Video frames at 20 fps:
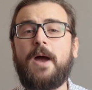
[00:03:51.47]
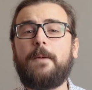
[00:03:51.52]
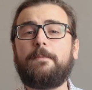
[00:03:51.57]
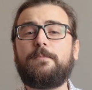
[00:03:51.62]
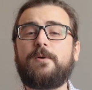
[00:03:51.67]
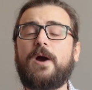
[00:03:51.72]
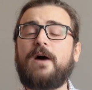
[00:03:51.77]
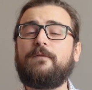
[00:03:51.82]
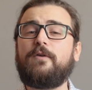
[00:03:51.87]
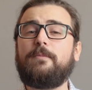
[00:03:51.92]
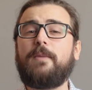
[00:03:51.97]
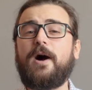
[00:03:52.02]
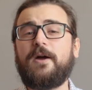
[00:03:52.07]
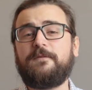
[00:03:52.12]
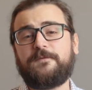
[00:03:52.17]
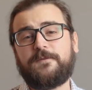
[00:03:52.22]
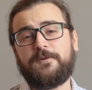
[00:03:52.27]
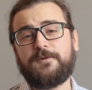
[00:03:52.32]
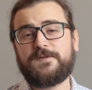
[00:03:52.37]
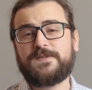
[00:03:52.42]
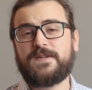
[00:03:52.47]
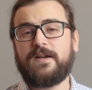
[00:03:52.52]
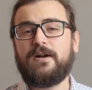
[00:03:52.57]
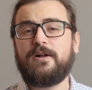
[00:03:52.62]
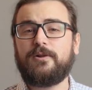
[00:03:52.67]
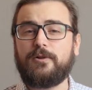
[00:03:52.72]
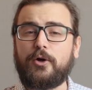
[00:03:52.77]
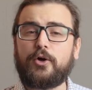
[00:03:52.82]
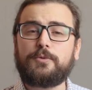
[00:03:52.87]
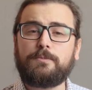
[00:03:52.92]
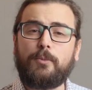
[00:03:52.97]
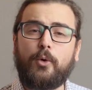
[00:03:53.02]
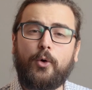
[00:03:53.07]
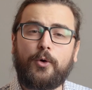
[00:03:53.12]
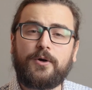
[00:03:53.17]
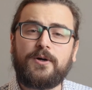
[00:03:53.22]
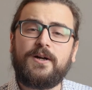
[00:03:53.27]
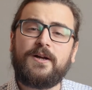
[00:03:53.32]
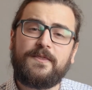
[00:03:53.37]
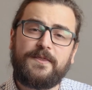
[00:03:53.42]
Bravo Bifrost! Learn
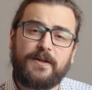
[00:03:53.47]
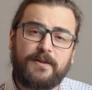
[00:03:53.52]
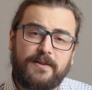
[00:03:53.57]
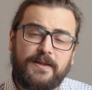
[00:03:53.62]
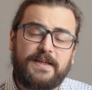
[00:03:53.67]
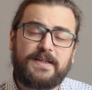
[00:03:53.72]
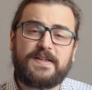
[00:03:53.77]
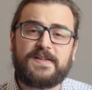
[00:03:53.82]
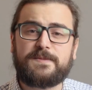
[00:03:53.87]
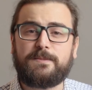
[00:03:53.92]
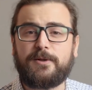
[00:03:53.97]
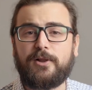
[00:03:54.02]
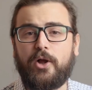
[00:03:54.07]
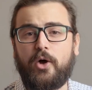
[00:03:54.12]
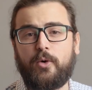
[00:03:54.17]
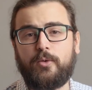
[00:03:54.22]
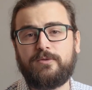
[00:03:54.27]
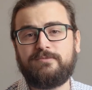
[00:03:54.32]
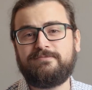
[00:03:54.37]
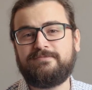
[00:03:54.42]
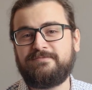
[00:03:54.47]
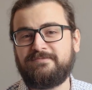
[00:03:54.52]
more, the link is below.